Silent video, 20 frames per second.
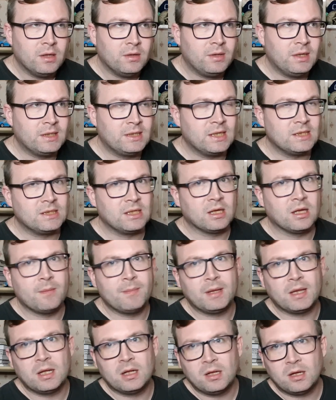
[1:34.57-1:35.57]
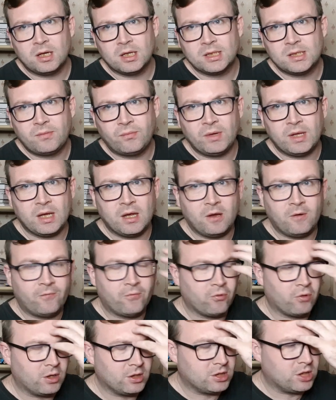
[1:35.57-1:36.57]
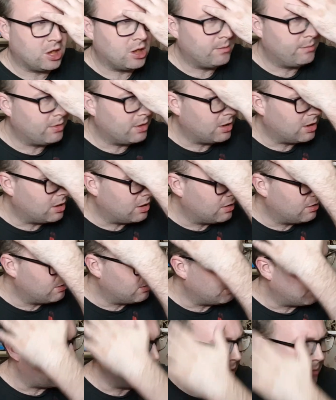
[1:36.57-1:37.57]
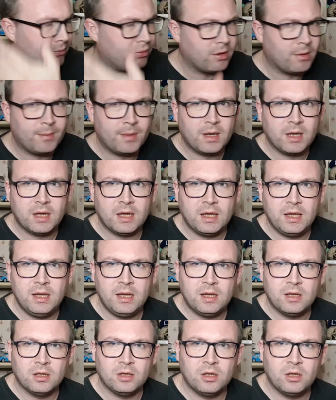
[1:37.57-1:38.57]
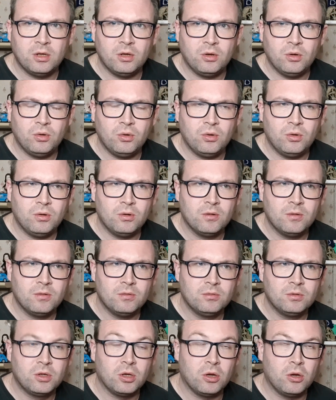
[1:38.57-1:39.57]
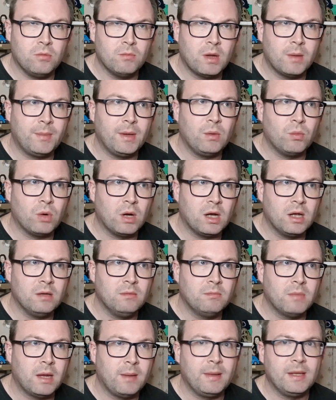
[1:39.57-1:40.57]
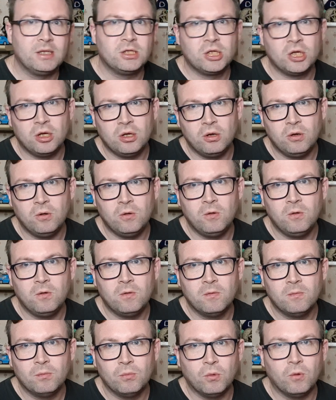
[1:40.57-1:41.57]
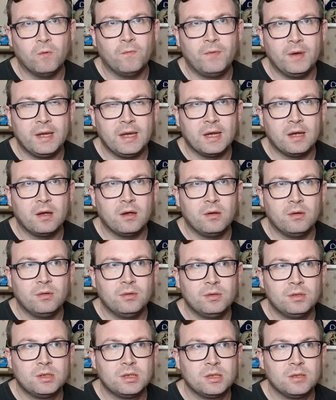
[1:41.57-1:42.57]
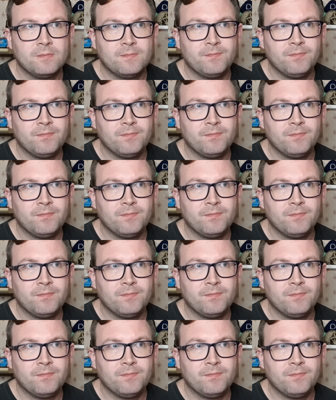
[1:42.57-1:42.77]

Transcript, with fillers: This isn't going to be the last video for October. I'm probably going to do maybe one, maybe two more videos,